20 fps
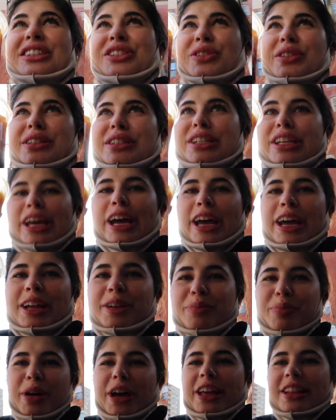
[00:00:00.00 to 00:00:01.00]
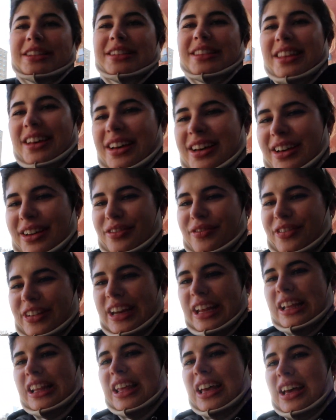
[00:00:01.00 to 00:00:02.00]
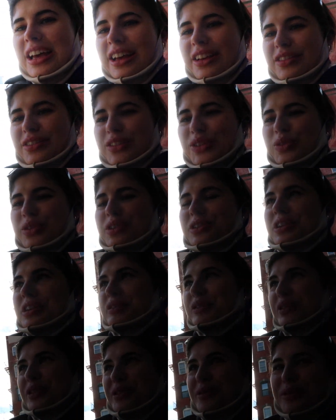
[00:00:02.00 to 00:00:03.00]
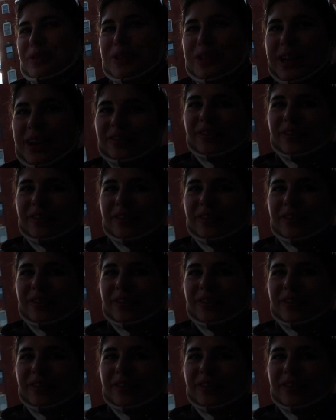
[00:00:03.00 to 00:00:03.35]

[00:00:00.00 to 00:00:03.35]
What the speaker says: this one's good, but the vanilla sweet cream cold brew is